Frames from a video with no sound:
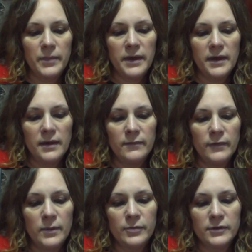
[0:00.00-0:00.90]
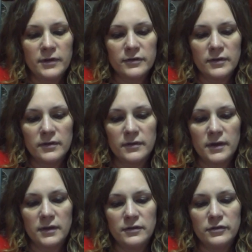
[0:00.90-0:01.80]
The PMV Productions.
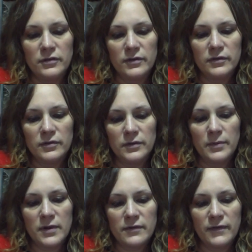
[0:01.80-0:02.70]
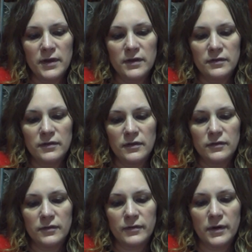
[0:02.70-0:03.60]
Can you show us who your biggest fan is
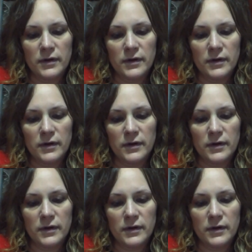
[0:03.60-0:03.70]
so